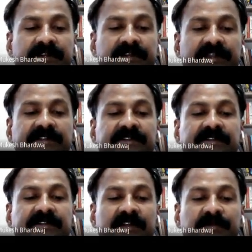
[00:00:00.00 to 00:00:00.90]
this
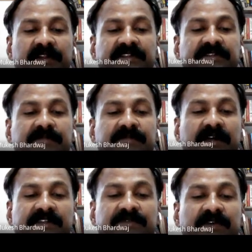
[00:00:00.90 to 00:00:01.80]
surplus
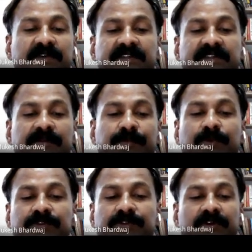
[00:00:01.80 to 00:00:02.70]
mass was
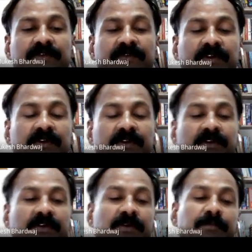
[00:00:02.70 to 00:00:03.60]
composed of
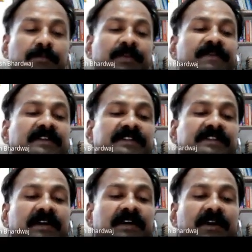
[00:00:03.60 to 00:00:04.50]

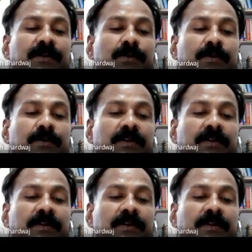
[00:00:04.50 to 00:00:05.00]
previously unknown